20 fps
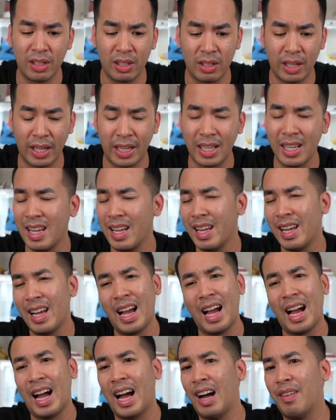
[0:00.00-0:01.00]
You know, like
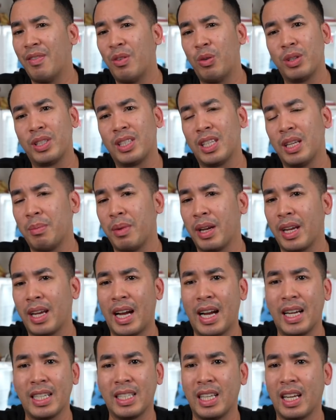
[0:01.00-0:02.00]
I've always said, man,
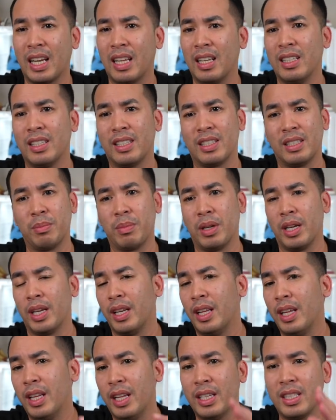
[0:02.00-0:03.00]
guys, like, listen,
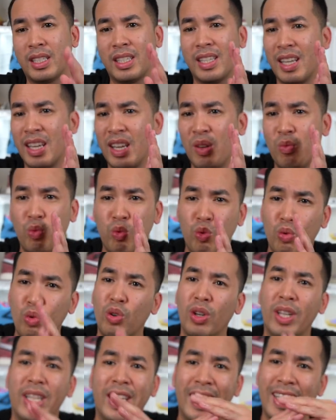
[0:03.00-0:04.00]
man, it's
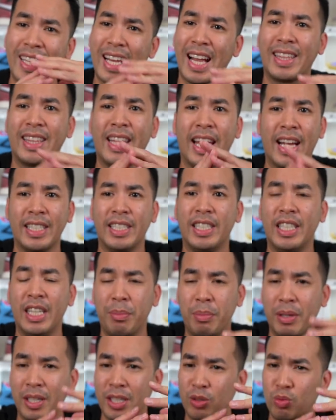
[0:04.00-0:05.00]
really not that
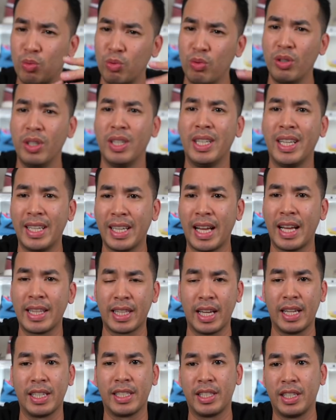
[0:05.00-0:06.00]
deep and it's really
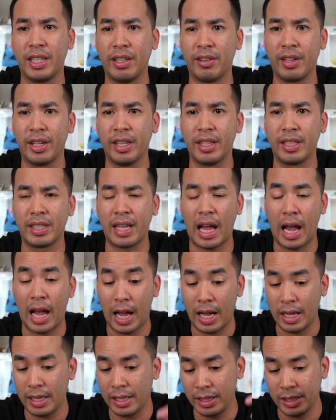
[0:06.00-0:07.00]
not that serious.
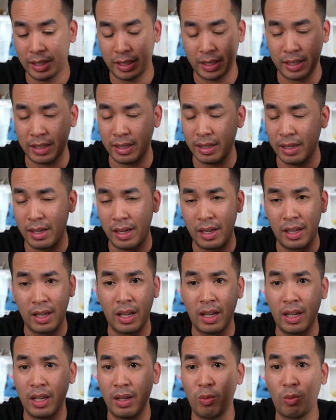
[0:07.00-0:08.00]
I, it's
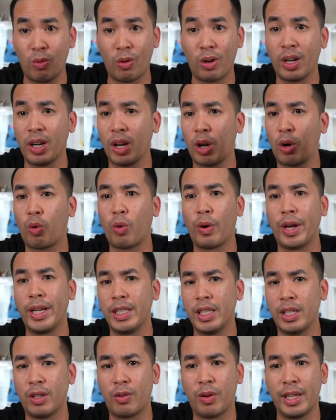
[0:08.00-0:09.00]
we're in a
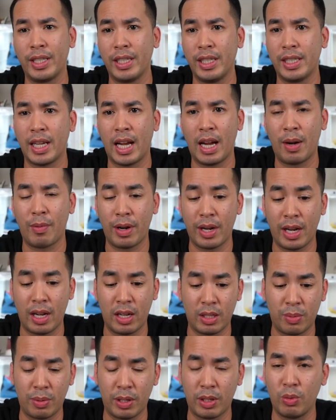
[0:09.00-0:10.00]
crazy, crazy time right
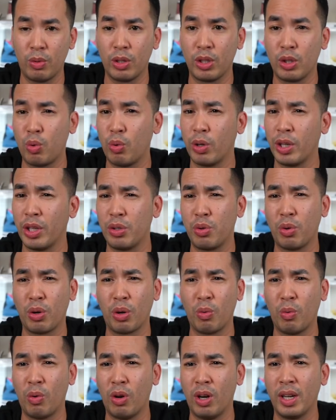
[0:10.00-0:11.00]
now, especially with
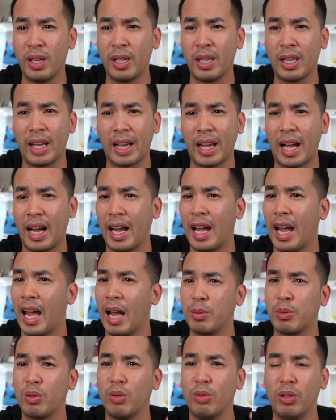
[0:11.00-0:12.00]
2021. Like, I
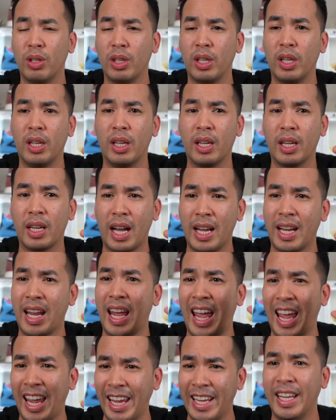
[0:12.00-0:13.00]
absolutely kind
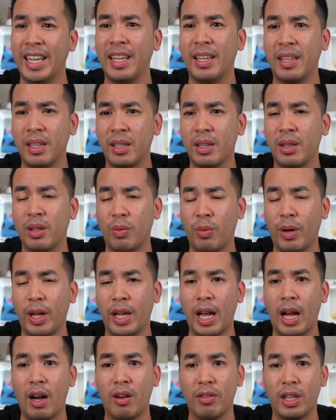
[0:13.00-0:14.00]
of hate it the
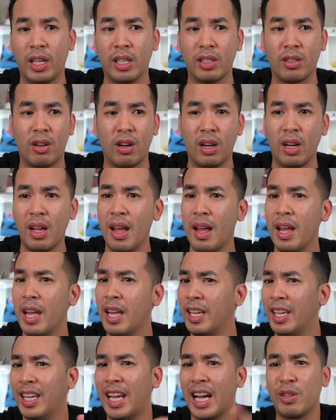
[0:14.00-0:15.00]
way how things are.
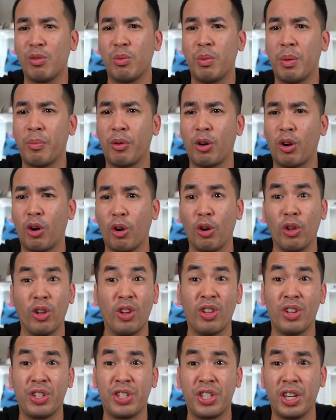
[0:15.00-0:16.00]
You guys remember
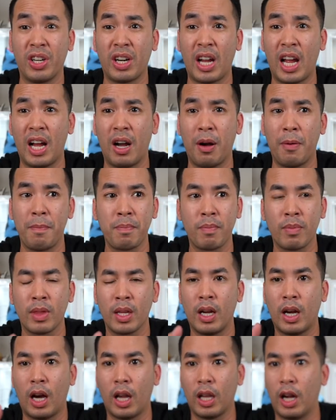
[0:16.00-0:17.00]
earlier this year how
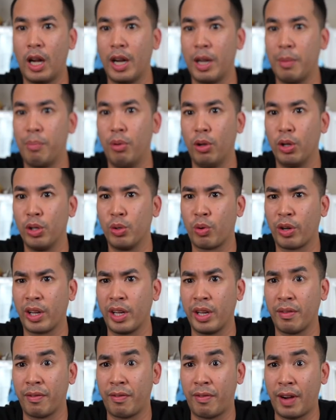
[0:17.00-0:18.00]
a lot of employees were
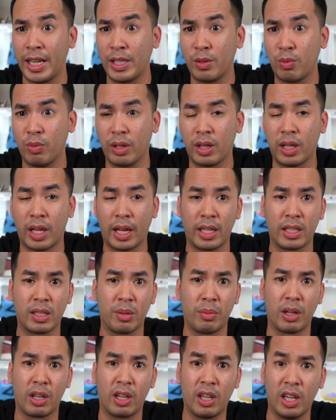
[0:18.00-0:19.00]
getting in fights with like
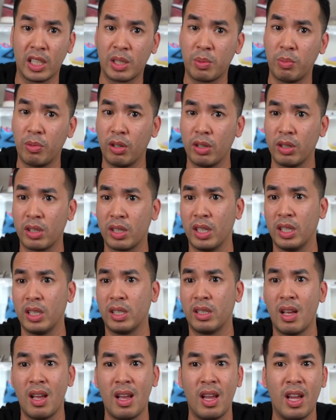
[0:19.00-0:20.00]
some of the customers
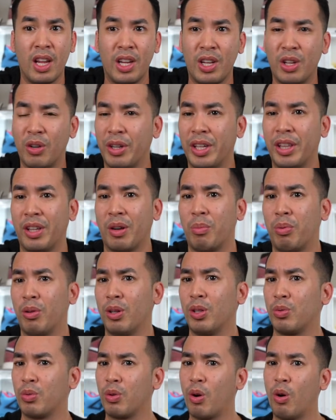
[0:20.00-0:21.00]
because you know either
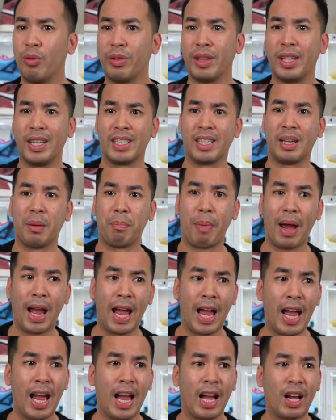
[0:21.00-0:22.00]
employees were holding things in the
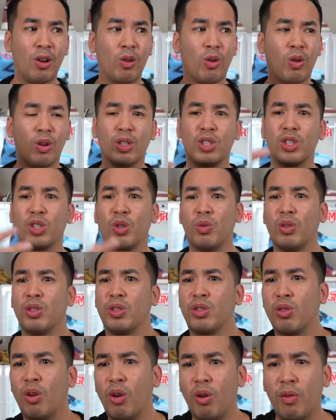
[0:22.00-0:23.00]
back or so on and
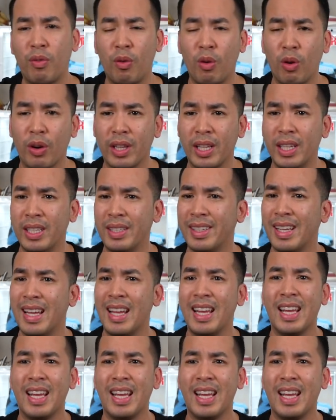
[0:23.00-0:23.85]
so forth. It's